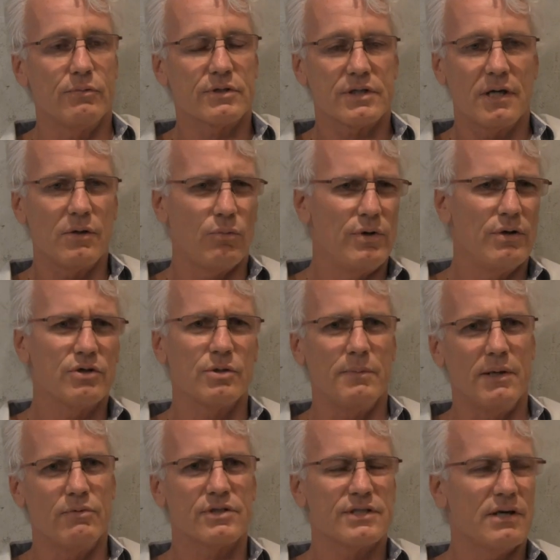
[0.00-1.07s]
It was kind of weird to
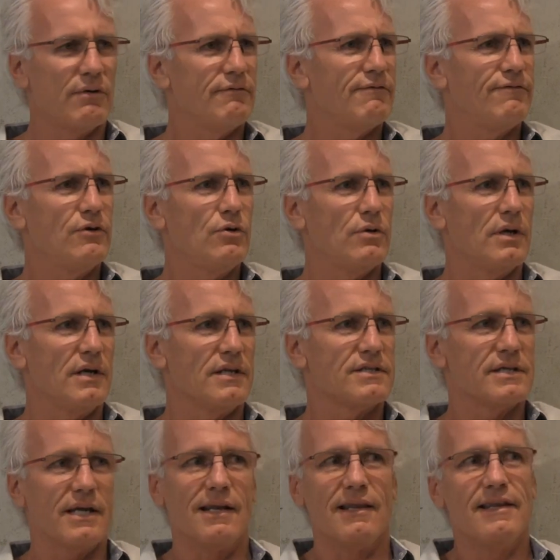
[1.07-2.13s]
me. He was selling food and it
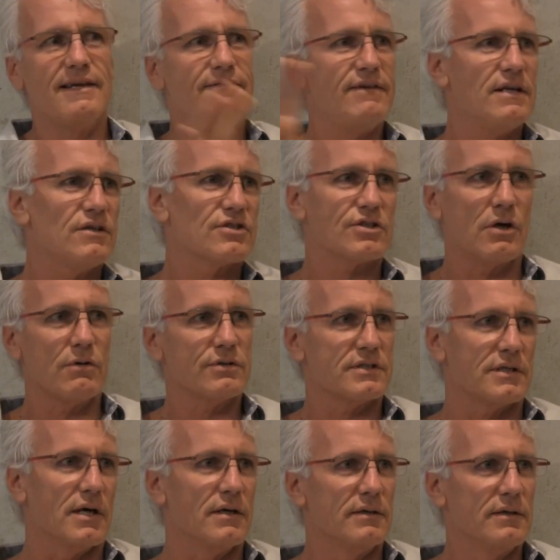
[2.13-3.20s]
said living
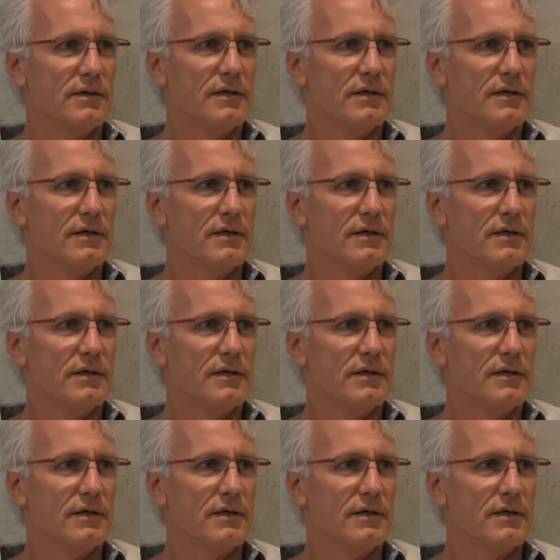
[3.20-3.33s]
salsa.